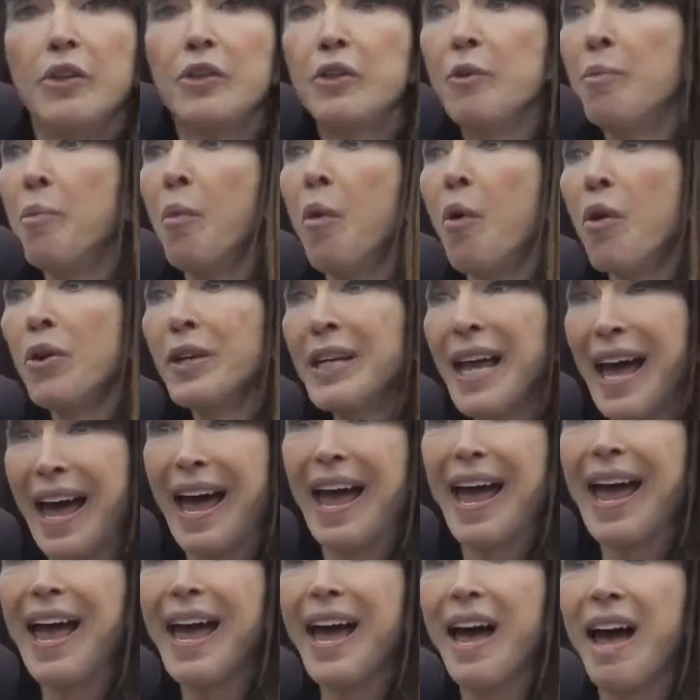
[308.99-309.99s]
The more you
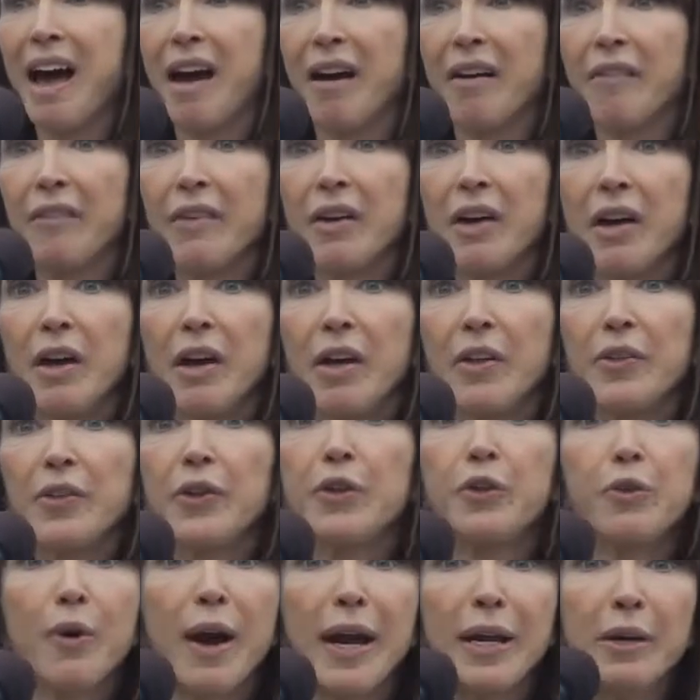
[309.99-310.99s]
have,
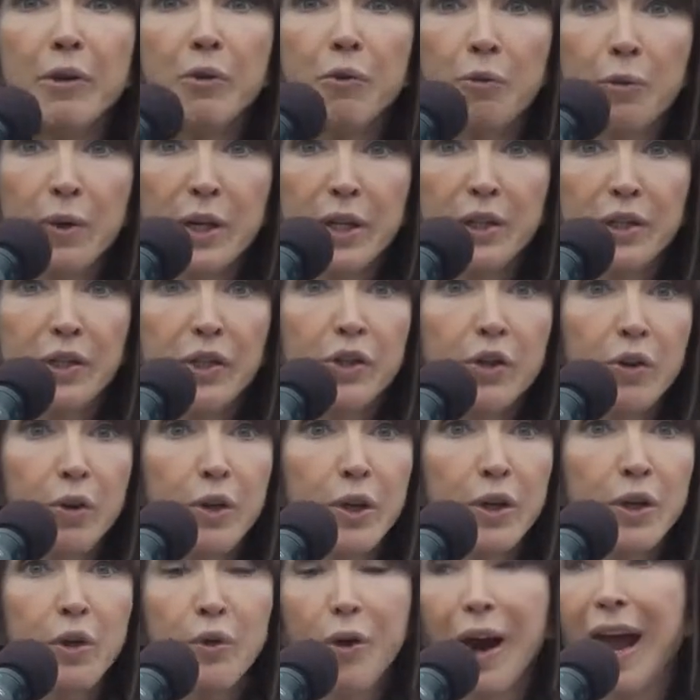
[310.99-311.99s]
the greater risk
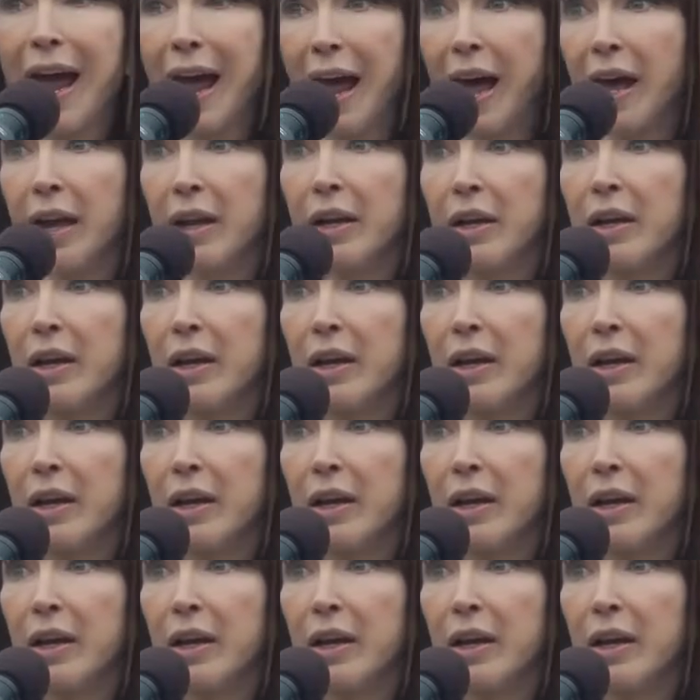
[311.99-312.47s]
you're at.